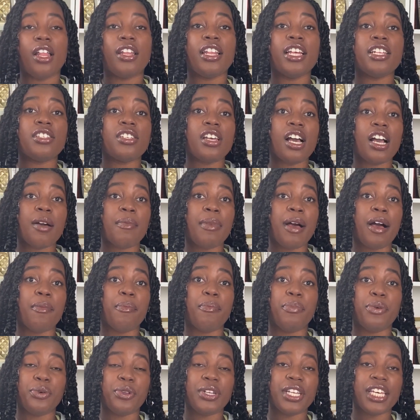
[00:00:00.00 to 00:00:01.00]
Let's talk
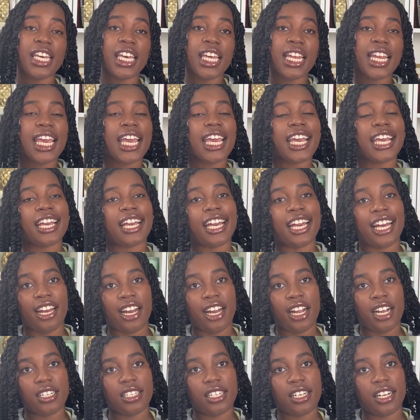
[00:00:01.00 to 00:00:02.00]
about Boolean and
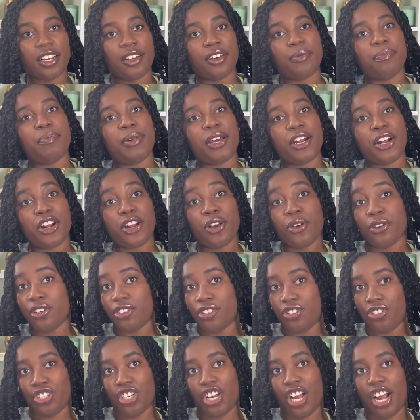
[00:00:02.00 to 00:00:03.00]
character, better known
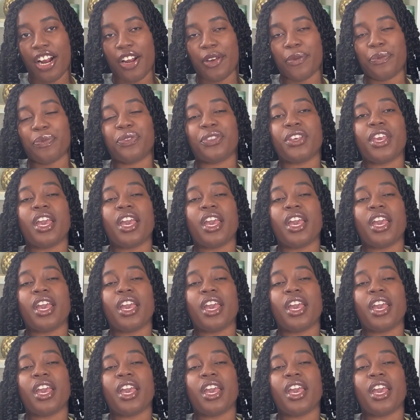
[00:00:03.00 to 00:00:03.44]
as char.